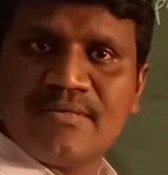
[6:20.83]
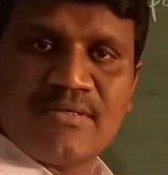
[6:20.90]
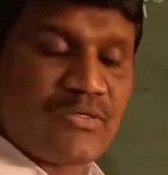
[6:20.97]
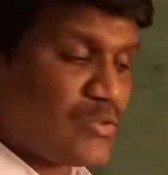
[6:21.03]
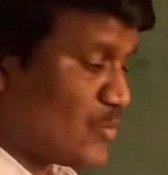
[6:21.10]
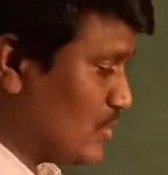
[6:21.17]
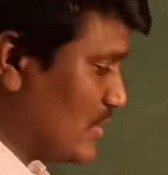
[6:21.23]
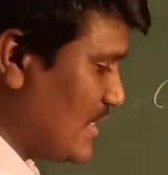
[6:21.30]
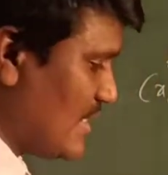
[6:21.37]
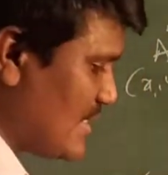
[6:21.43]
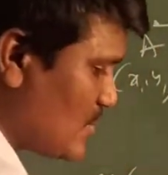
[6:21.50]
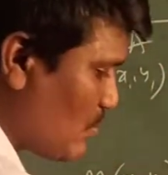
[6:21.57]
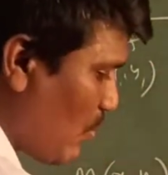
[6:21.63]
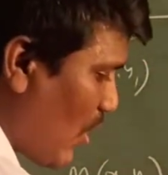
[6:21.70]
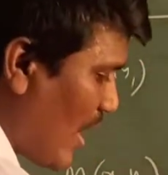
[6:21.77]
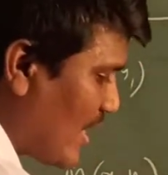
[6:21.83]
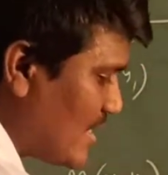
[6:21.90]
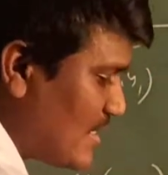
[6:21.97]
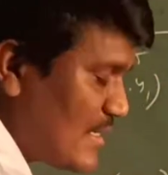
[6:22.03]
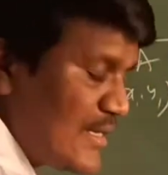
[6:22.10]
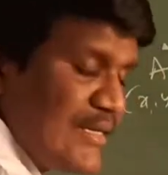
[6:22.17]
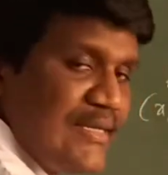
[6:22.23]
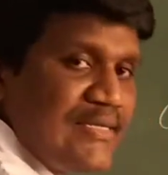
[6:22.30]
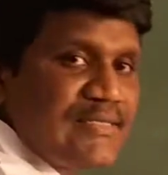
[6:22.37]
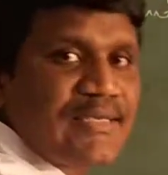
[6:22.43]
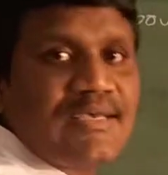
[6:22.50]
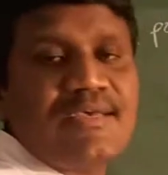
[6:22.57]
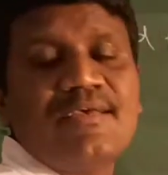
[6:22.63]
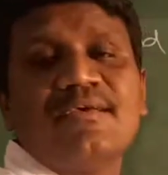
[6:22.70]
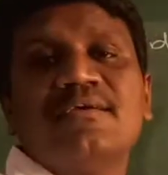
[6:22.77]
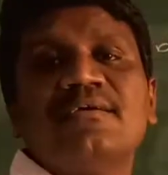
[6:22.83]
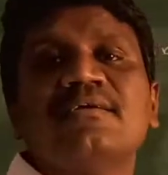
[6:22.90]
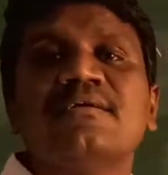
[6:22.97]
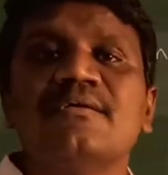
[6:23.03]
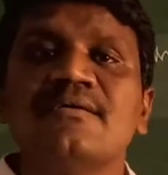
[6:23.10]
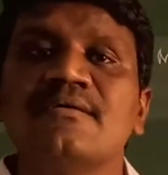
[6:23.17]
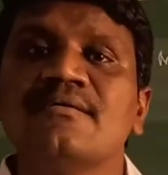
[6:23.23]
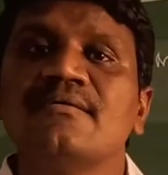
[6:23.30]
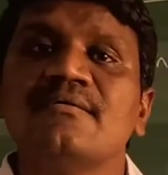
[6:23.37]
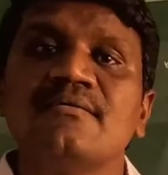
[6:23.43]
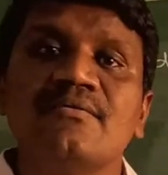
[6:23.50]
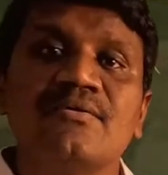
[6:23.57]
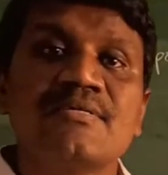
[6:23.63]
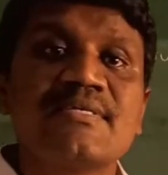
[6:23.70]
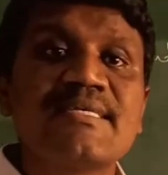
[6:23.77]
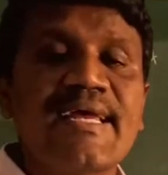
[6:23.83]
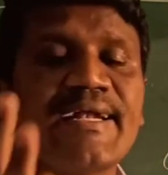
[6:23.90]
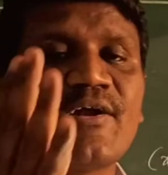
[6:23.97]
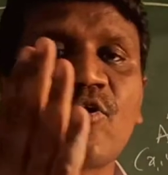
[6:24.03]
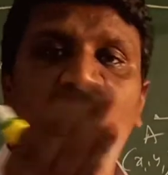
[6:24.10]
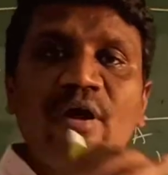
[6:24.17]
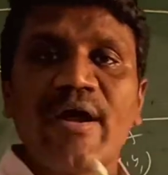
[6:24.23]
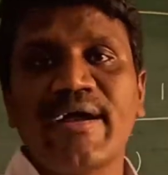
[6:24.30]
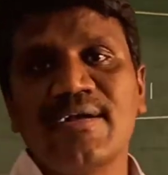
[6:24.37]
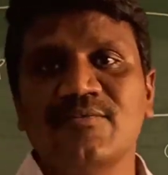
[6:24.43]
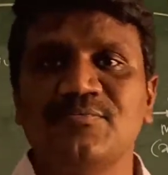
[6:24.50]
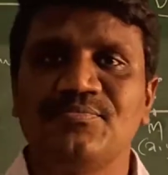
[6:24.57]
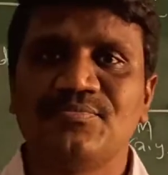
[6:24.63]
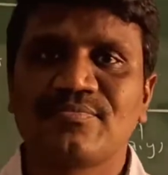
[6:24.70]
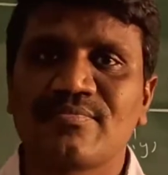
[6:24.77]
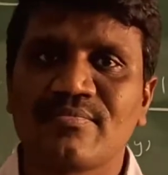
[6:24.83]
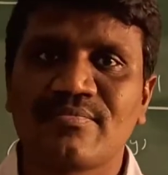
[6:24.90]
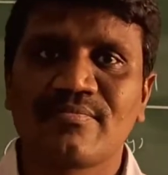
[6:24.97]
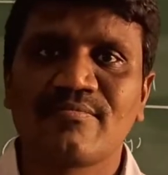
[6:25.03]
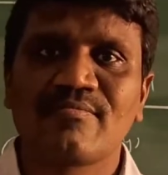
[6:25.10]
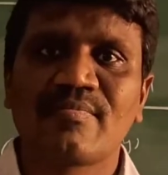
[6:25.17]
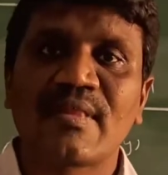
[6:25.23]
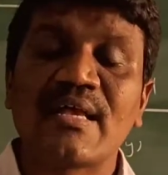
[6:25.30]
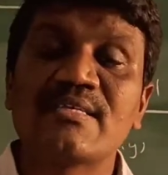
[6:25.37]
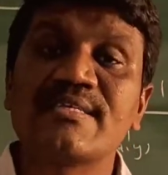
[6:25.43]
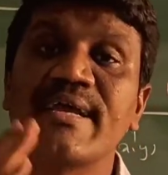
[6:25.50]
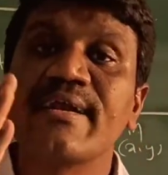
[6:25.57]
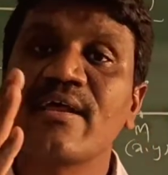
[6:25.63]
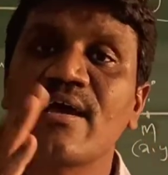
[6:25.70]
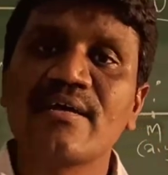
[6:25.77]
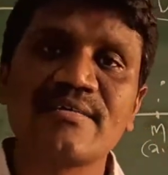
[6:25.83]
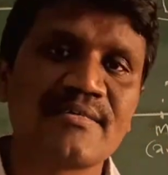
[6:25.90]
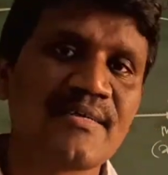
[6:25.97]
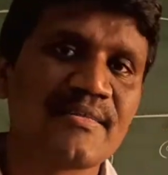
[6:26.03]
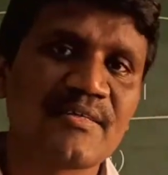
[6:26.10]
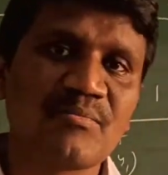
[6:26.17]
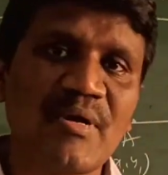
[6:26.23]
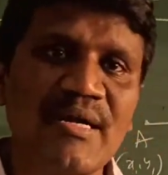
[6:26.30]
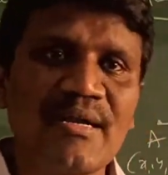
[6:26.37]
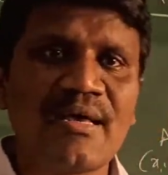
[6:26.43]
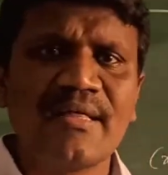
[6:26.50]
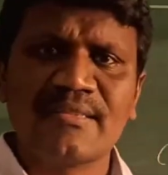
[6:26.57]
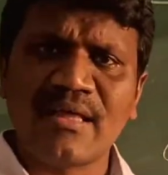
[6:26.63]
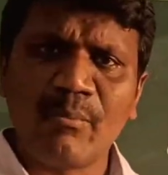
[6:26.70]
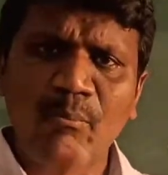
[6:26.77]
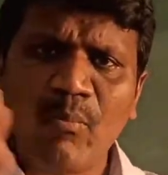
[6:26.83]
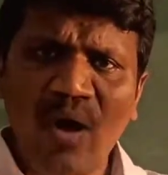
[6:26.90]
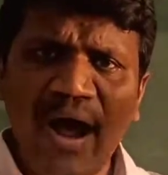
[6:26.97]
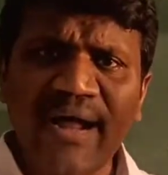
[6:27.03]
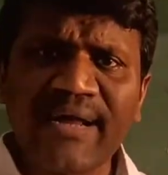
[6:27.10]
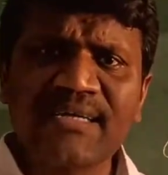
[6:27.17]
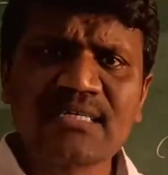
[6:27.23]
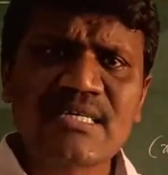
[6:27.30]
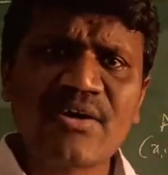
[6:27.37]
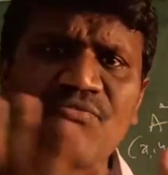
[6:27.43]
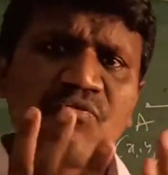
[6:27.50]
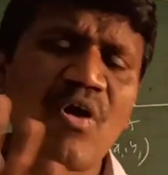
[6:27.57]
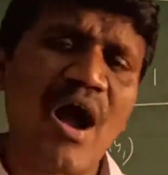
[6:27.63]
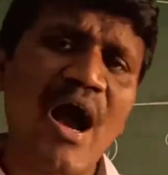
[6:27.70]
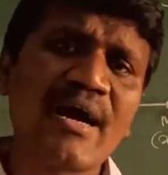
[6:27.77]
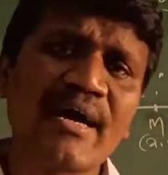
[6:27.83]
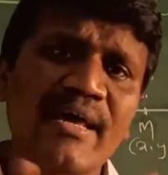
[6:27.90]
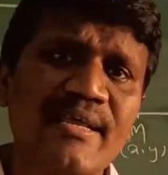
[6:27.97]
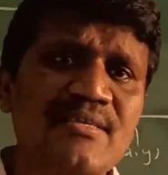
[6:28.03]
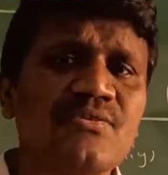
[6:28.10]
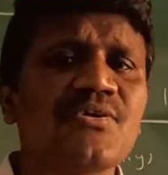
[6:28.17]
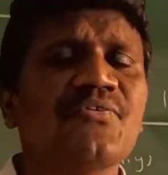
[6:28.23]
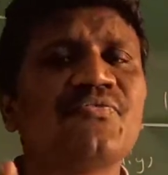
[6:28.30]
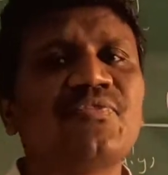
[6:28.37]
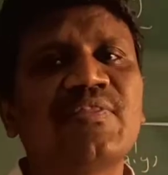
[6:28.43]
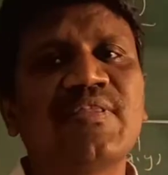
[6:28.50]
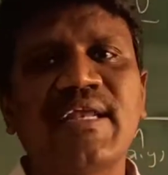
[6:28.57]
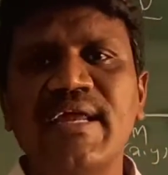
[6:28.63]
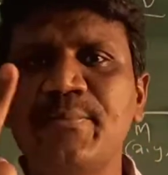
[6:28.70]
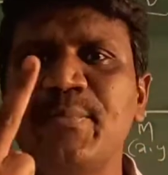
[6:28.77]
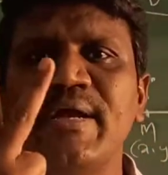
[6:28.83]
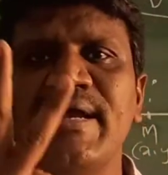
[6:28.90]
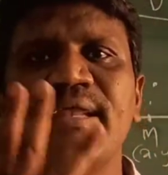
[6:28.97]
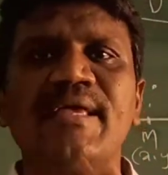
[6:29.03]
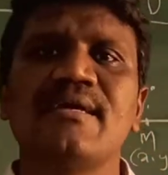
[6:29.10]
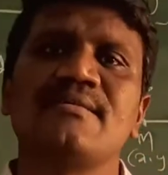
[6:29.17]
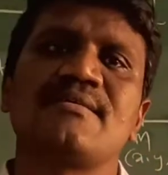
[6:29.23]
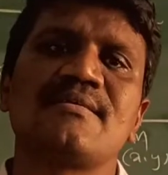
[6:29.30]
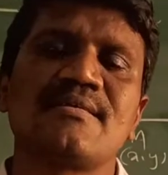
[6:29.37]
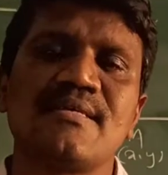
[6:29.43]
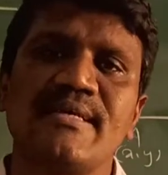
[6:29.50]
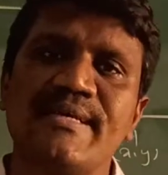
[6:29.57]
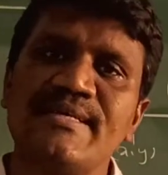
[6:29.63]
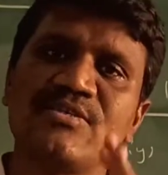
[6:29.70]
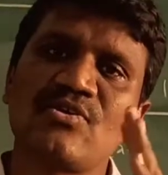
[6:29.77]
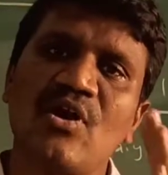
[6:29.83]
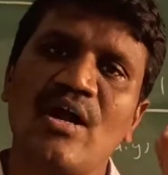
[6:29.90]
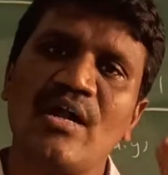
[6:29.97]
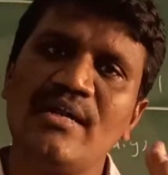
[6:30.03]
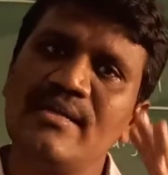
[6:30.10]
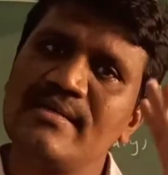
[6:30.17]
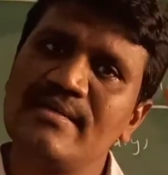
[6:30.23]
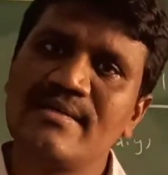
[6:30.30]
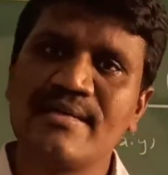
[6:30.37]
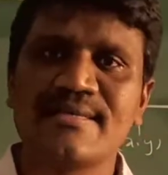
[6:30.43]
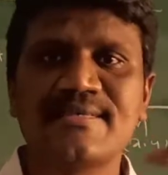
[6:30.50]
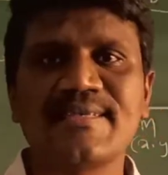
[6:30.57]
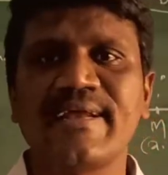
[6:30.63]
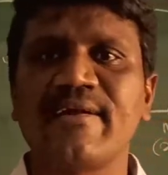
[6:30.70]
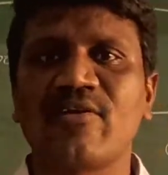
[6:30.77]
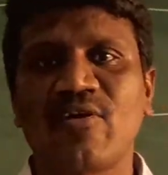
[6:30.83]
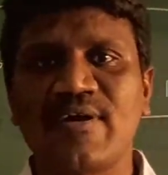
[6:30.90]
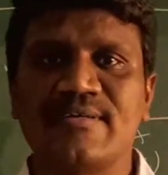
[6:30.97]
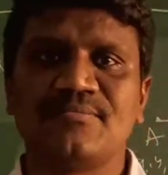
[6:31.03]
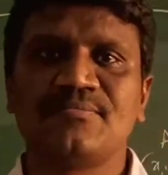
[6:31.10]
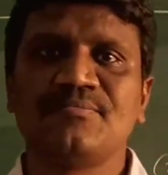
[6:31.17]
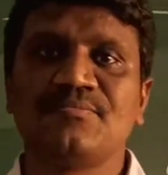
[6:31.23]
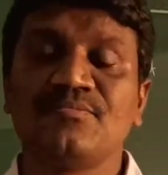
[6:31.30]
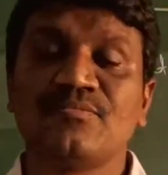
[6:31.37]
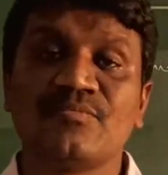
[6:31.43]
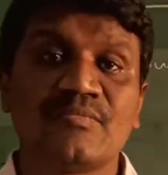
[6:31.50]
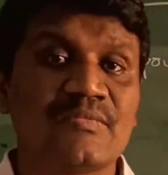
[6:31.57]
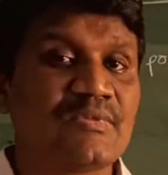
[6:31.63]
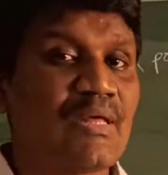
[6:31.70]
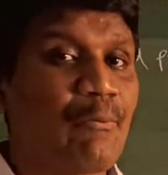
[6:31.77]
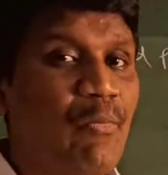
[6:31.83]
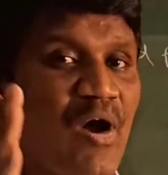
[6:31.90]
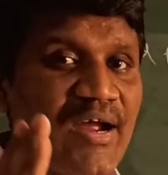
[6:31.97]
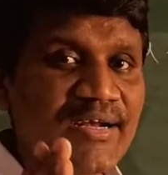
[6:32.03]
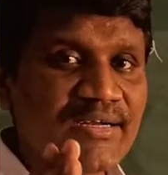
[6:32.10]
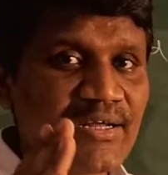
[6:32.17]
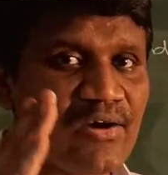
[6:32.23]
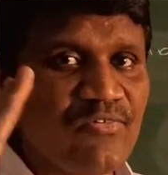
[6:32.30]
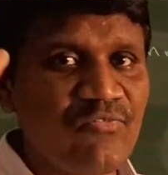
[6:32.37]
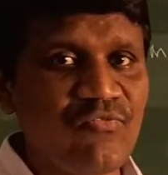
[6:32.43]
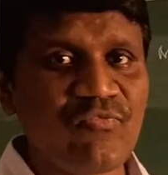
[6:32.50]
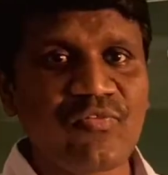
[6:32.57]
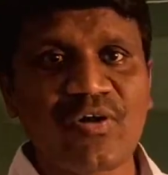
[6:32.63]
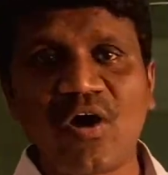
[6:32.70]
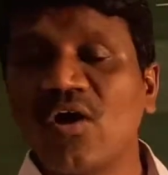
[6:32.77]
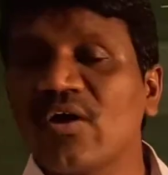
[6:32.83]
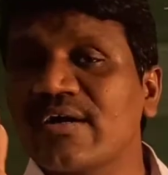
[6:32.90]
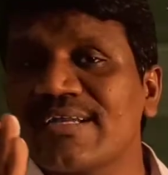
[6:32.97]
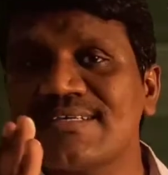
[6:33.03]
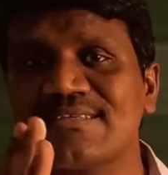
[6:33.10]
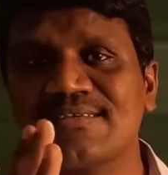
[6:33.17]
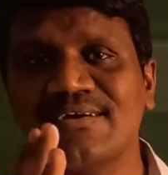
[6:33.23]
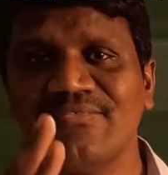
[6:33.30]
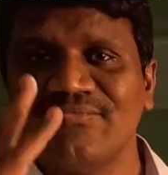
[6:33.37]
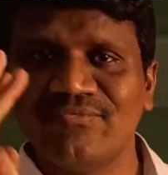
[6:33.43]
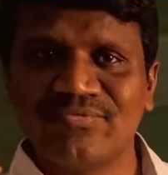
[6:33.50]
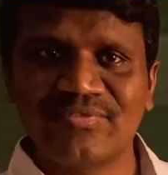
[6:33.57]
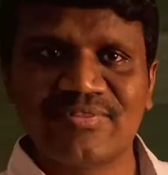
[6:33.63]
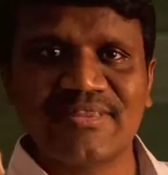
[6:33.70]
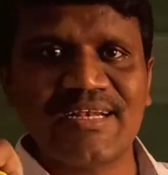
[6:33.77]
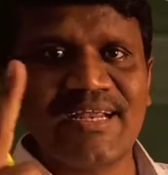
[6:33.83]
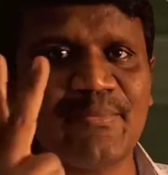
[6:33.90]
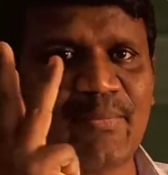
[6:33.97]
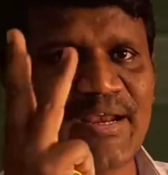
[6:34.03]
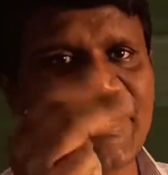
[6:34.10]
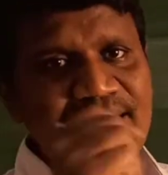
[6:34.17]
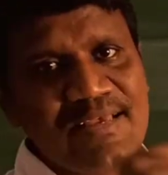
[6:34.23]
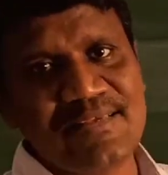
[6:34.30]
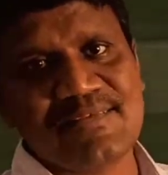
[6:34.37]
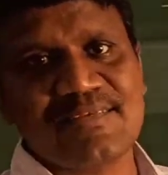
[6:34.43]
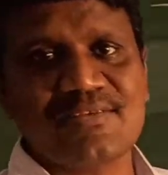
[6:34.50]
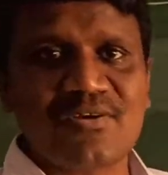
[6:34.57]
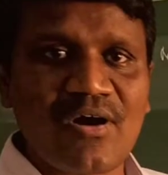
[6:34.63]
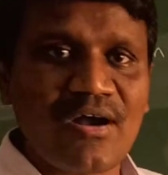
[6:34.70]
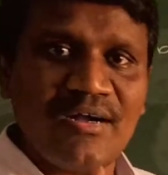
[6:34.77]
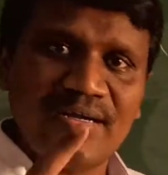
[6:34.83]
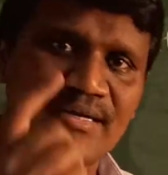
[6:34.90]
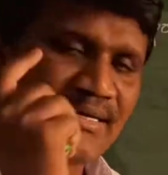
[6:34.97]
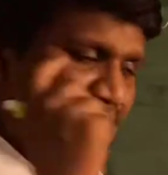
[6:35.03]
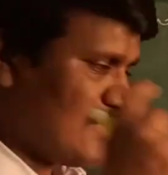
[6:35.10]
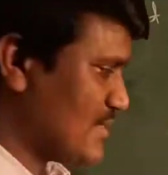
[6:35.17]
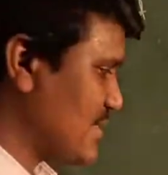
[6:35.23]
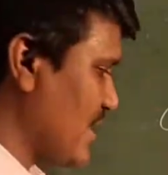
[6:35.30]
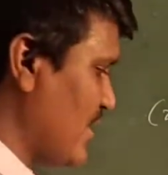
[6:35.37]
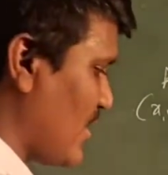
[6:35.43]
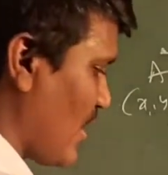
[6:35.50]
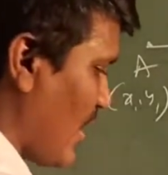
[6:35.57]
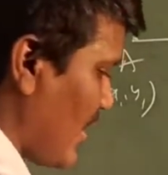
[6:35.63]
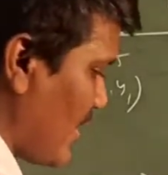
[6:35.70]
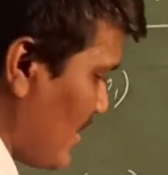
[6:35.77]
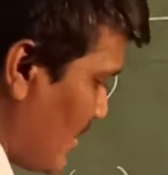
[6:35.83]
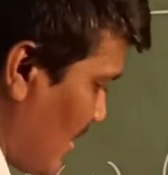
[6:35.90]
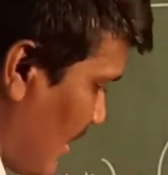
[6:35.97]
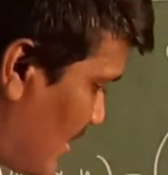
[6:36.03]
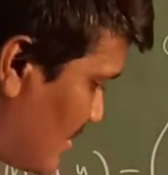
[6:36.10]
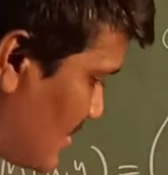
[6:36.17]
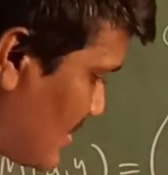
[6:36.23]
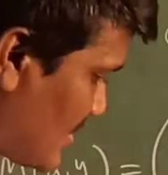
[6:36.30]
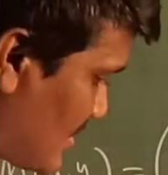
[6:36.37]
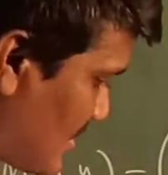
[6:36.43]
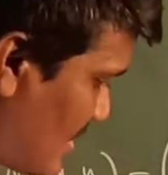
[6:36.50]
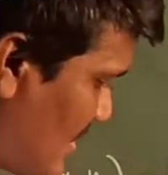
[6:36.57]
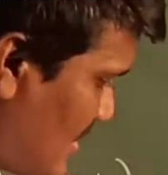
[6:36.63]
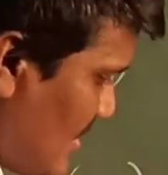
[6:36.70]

So this point is a centroid. Centroid is nothing but the point of concurrence of three medians is called centroid. The point of concurrence of three medians is called centroid and this is a